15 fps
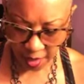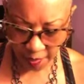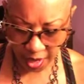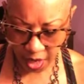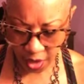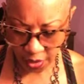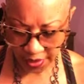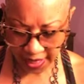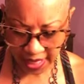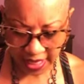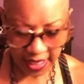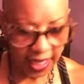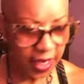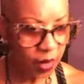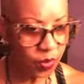on in
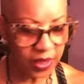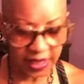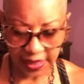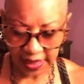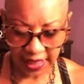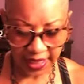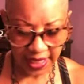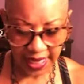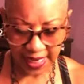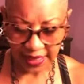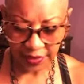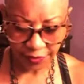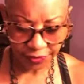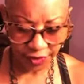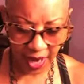here. We're just looking at
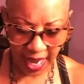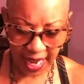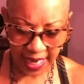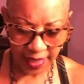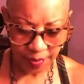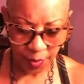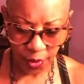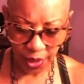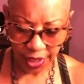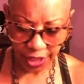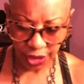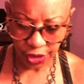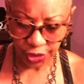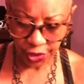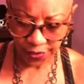some Friday morning
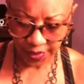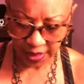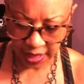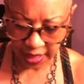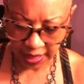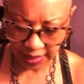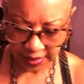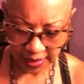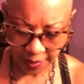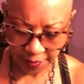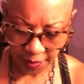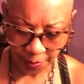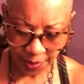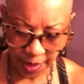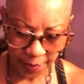jewelry, honey. Something
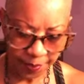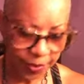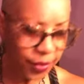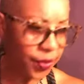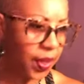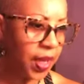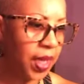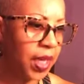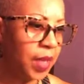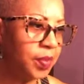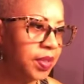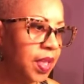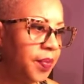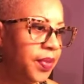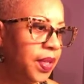to pep you up.
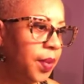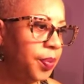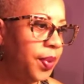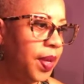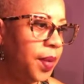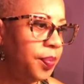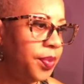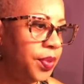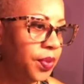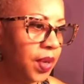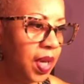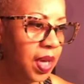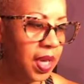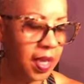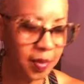Something to pep you
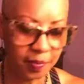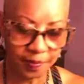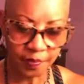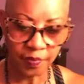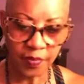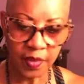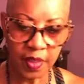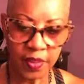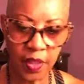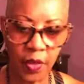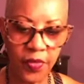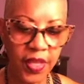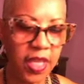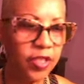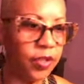up. So
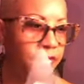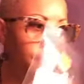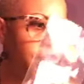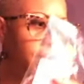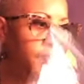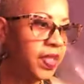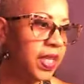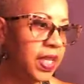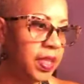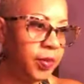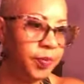these are 15.